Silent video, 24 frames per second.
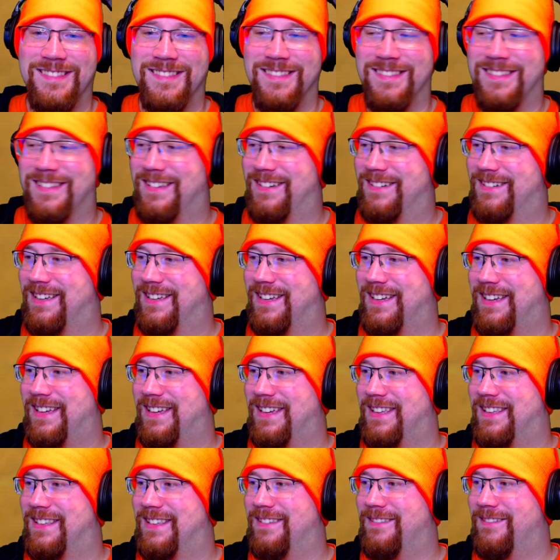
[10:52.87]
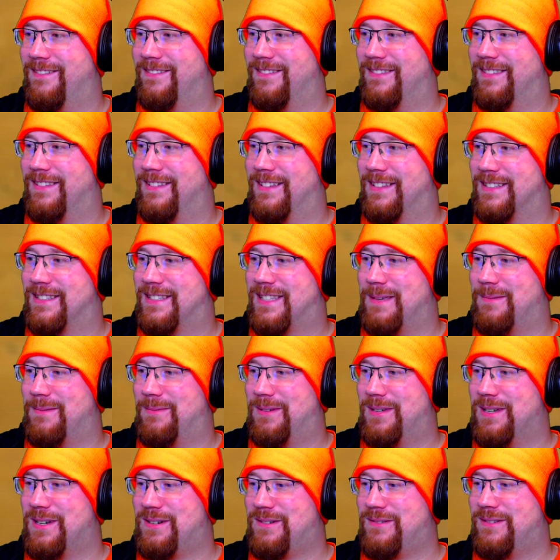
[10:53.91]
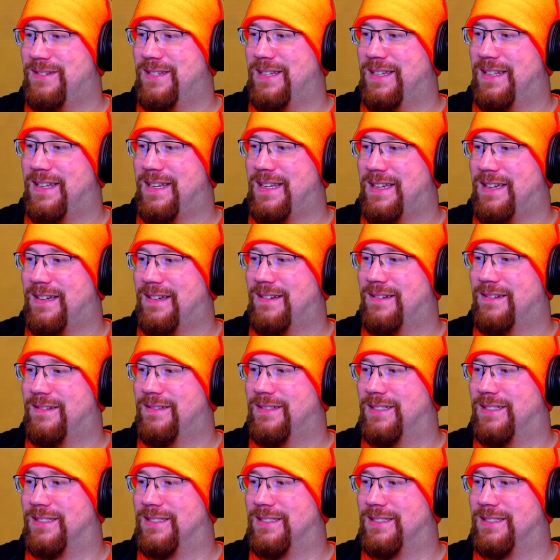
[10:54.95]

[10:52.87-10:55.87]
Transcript: Okay. Let's keep going down.